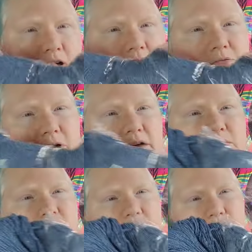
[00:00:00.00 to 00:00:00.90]
There are five
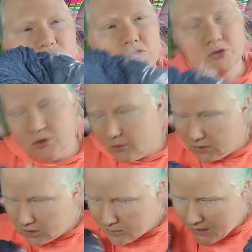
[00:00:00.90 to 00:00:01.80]
of those
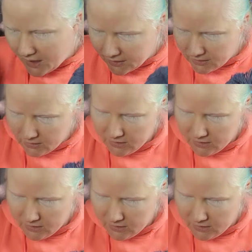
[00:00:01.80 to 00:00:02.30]
going in the bag.